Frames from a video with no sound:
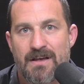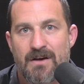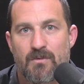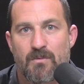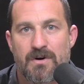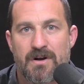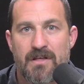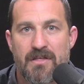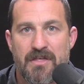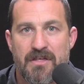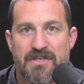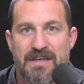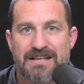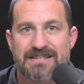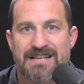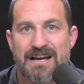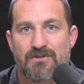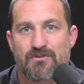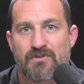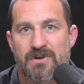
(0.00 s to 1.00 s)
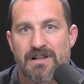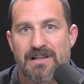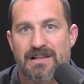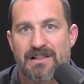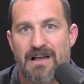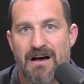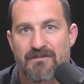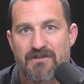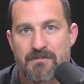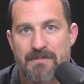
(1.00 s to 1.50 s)
One of the things I really
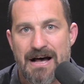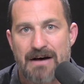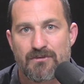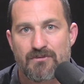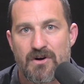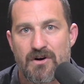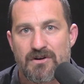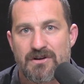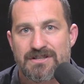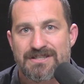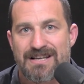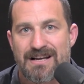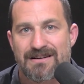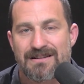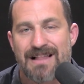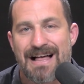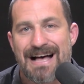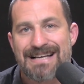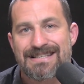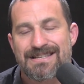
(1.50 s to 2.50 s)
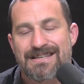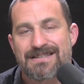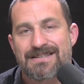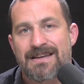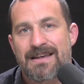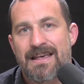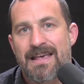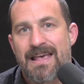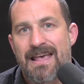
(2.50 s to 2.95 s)
love about Roka sunglasses